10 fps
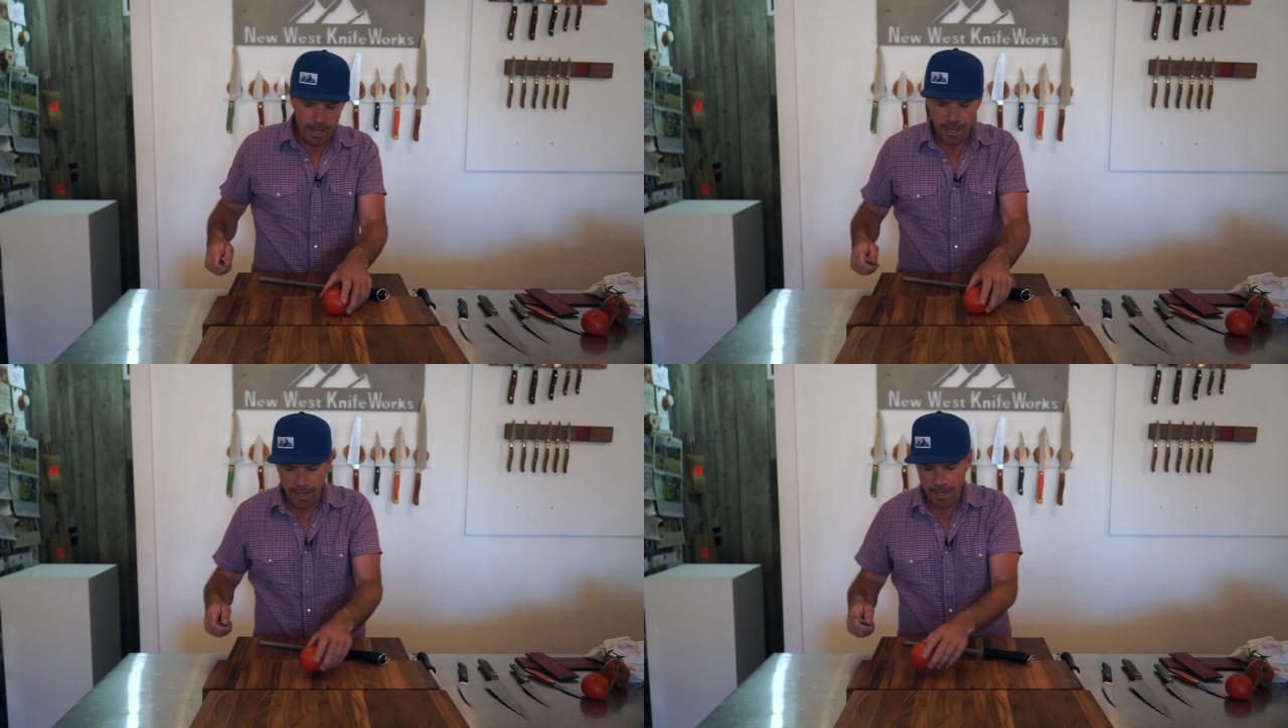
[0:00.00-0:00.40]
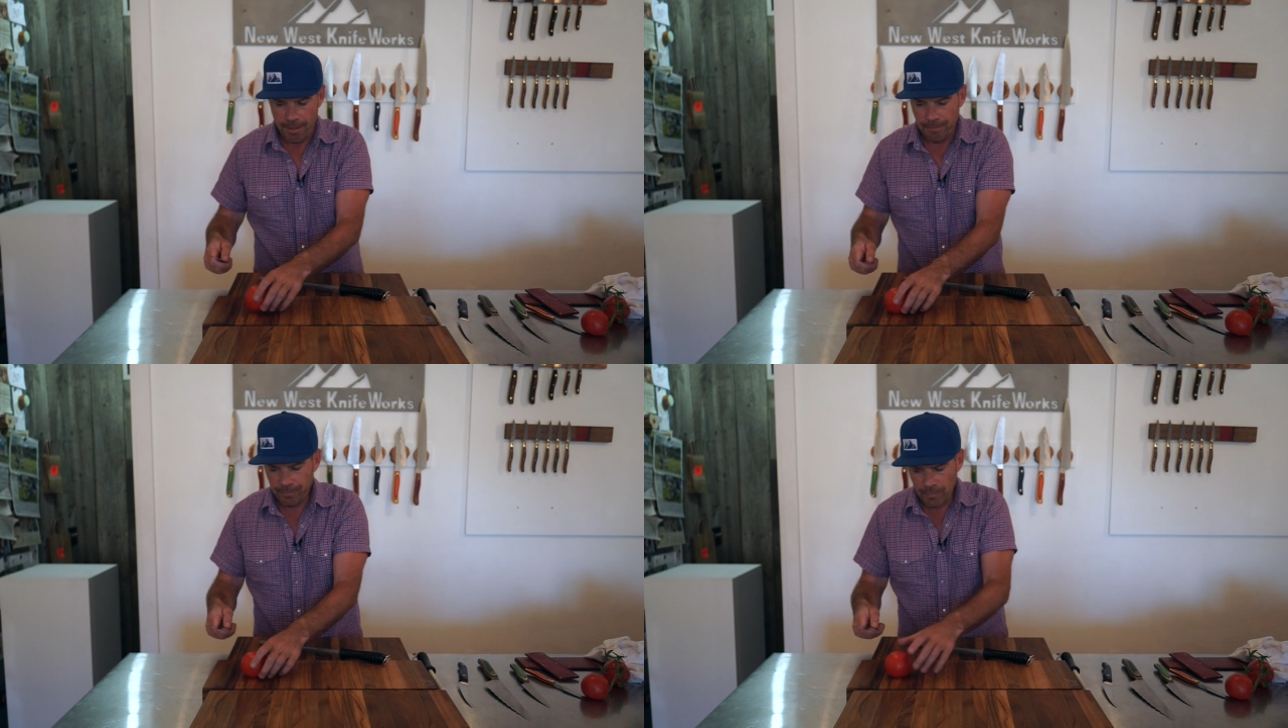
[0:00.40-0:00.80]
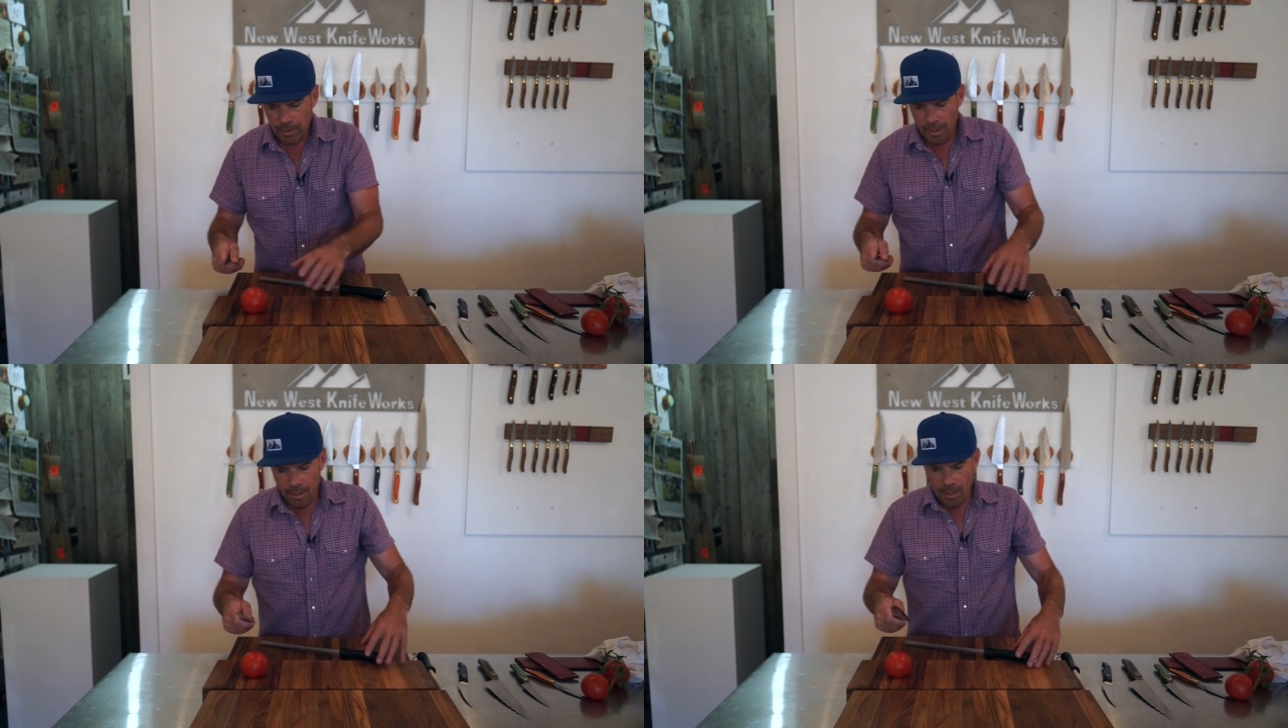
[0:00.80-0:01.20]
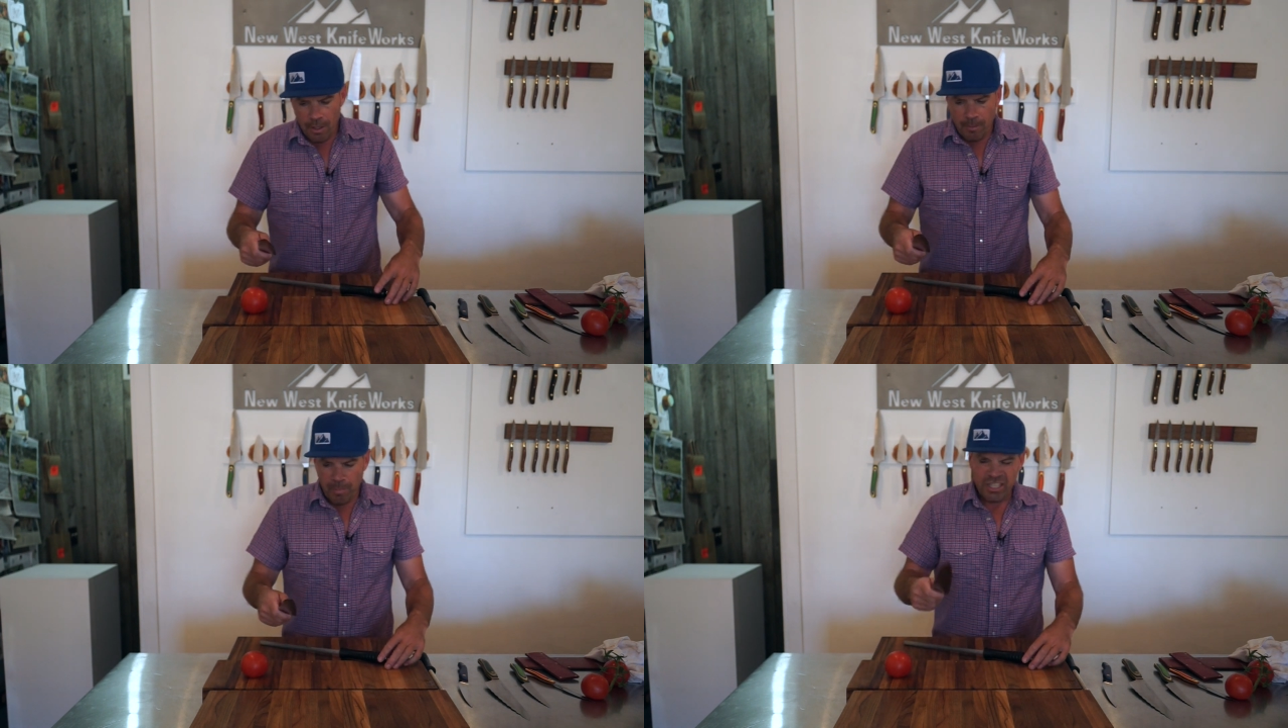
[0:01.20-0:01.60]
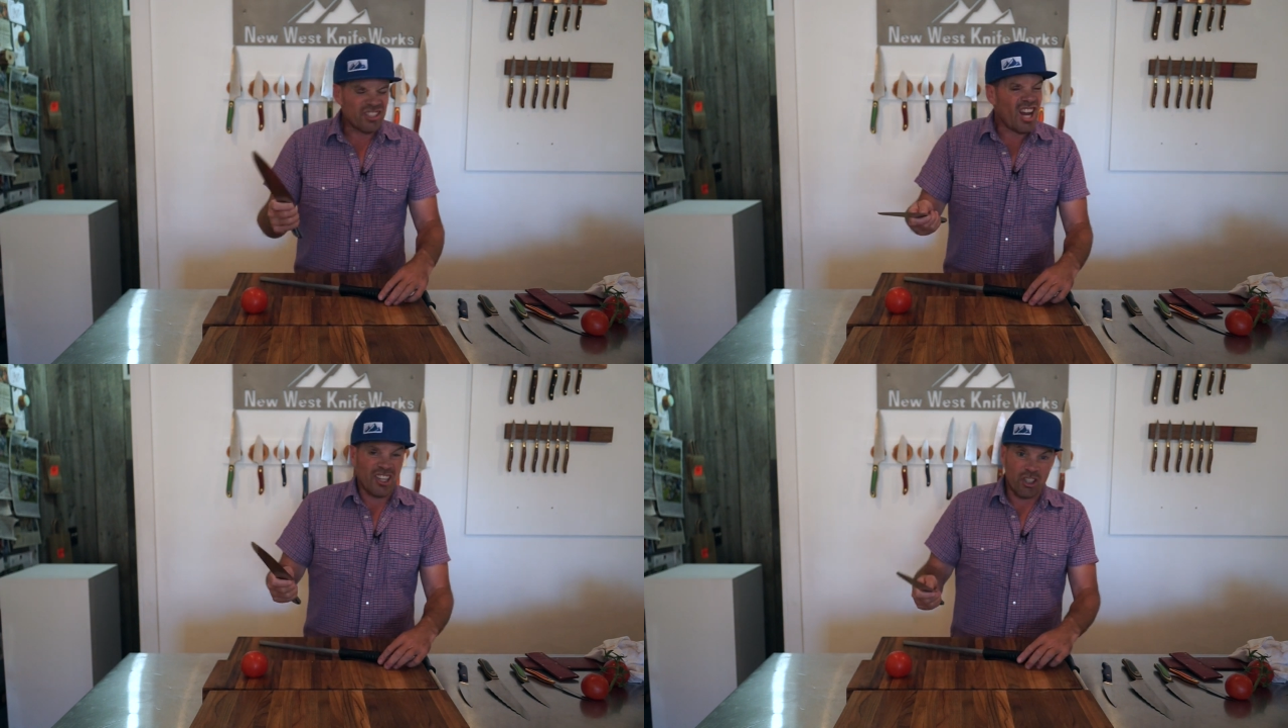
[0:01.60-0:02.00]
but
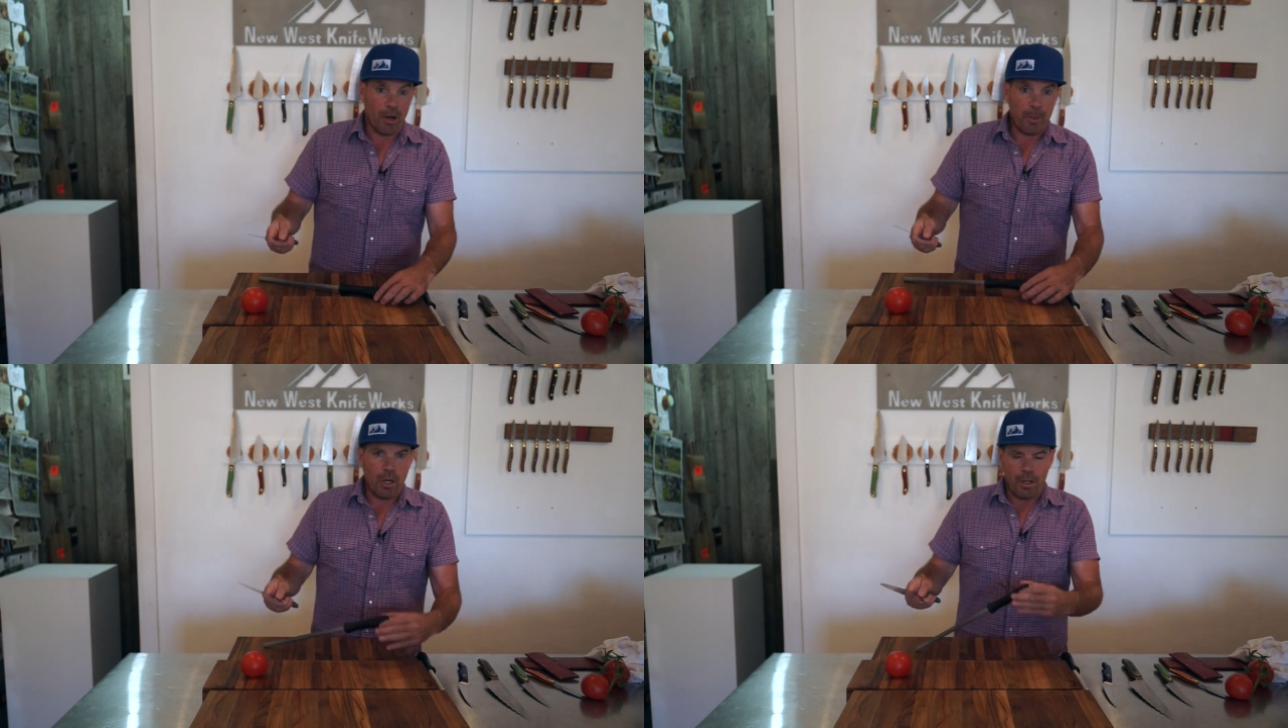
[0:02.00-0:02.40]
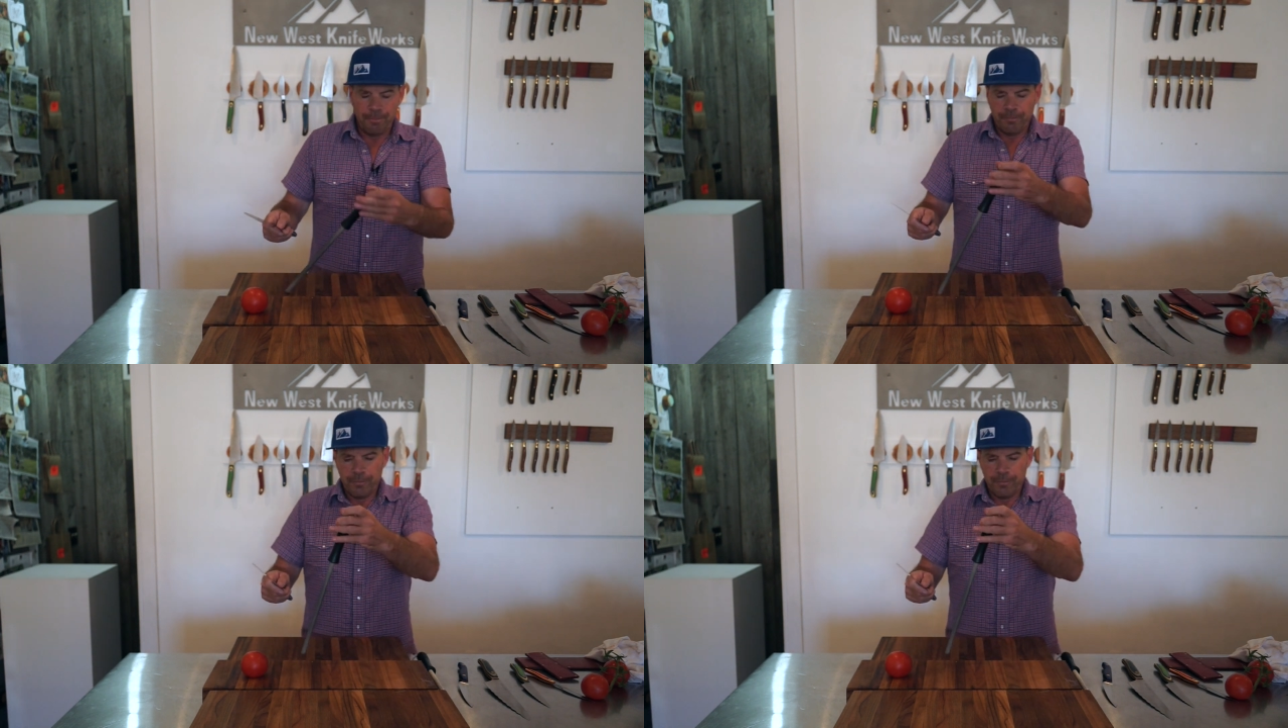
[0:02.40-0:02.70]
it's not sharp at all.